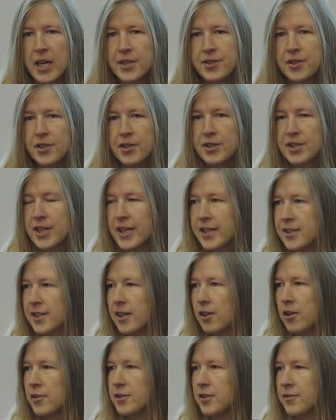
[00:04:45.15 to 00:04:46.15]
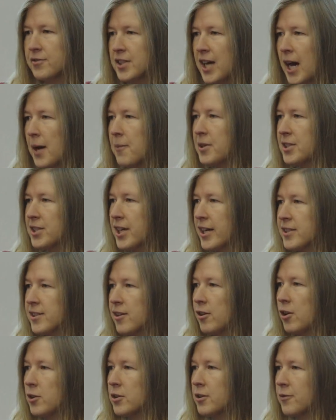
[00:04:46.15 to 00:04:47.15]
So it takes a lot of time, it takes
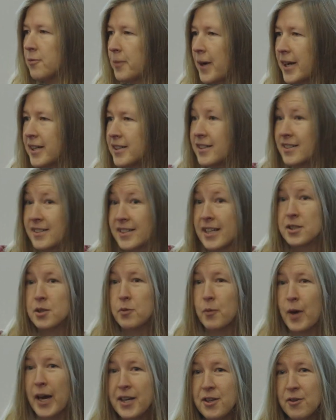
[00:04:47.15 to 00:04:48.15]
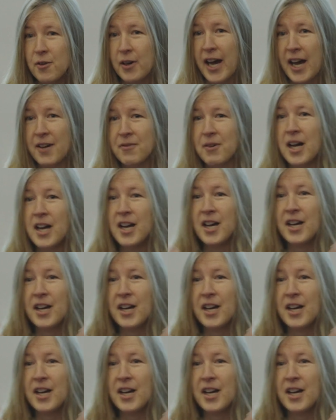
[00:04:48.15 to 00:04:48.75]
a lot of practice. That's why you have